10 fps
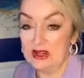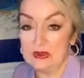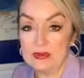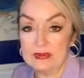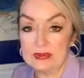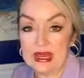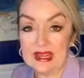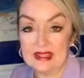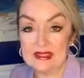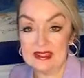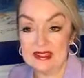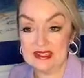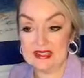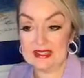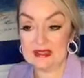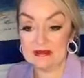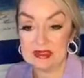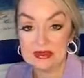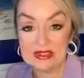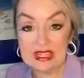notepad um,
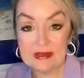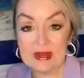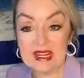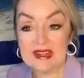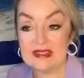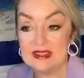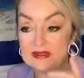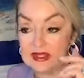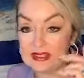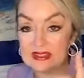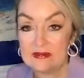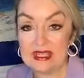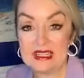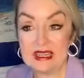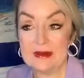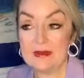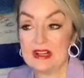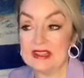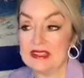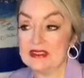little sticky pad that if like something came to
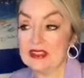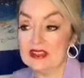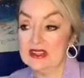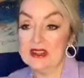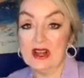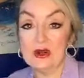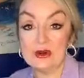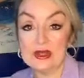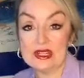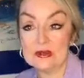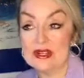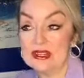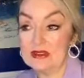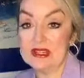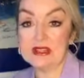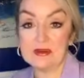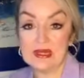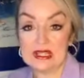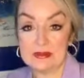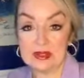mind that said, oh, you know what, you need to go
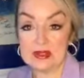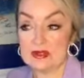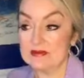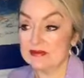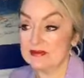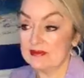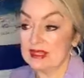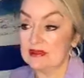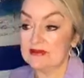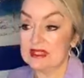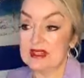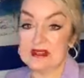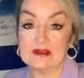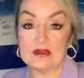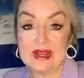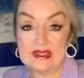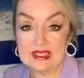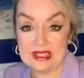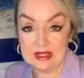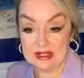pick up your uh, dry
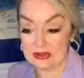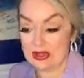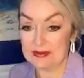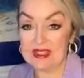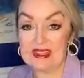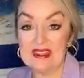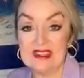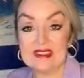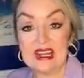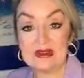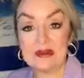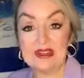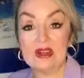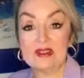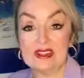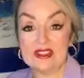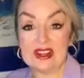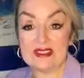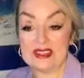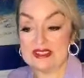cleaning or something, that I would know to
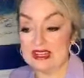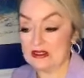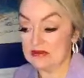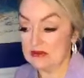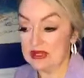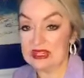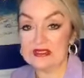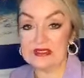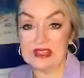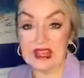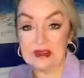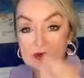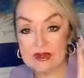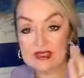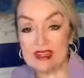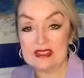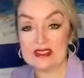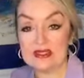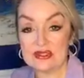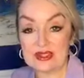jot that down because I don't want that
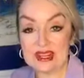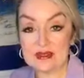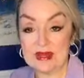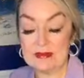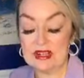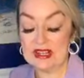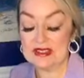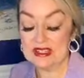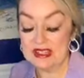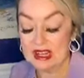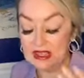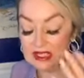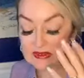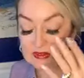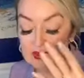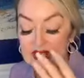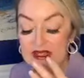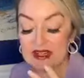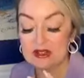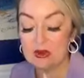to distract my mind. I'll even pray,
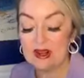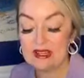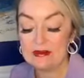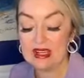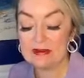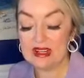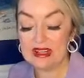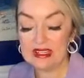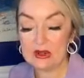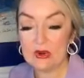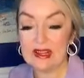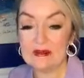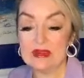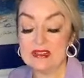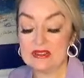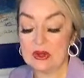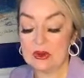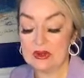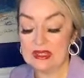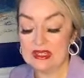God, quiet my mind, quiet my
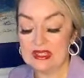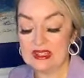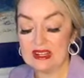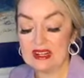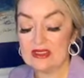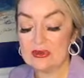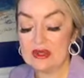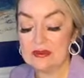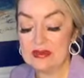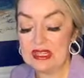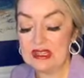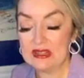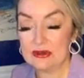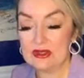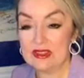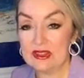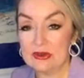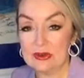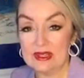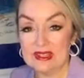soul. God, I just want to be here with
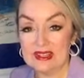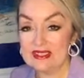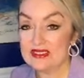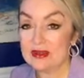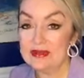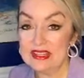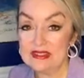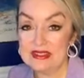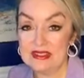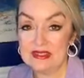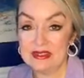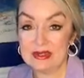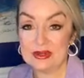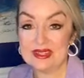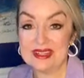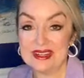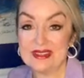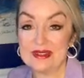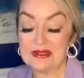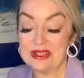you. And some days it's easier than
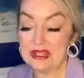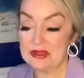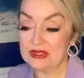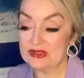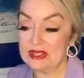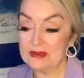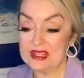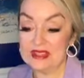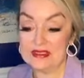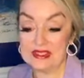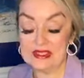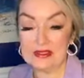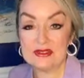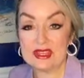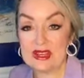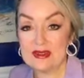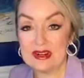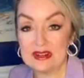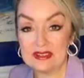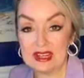others. You know, there's some days that you just have a
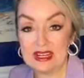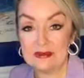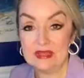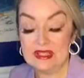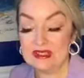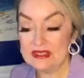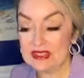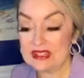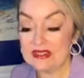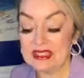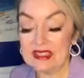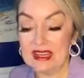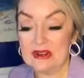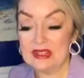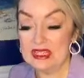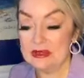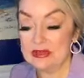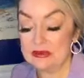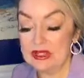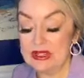hard time settling down.
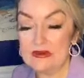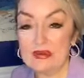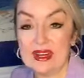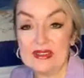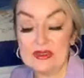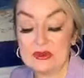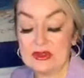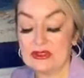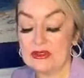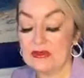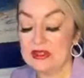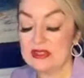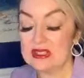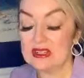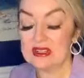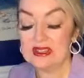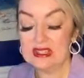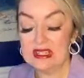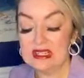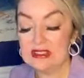But when you have praise and worship music on,
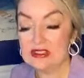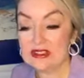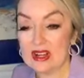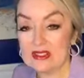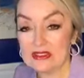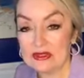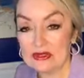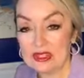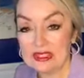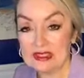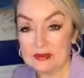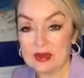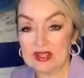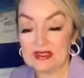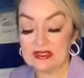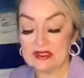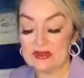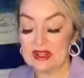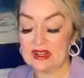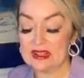it just ushers in the presence
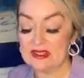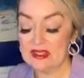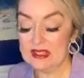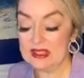of God.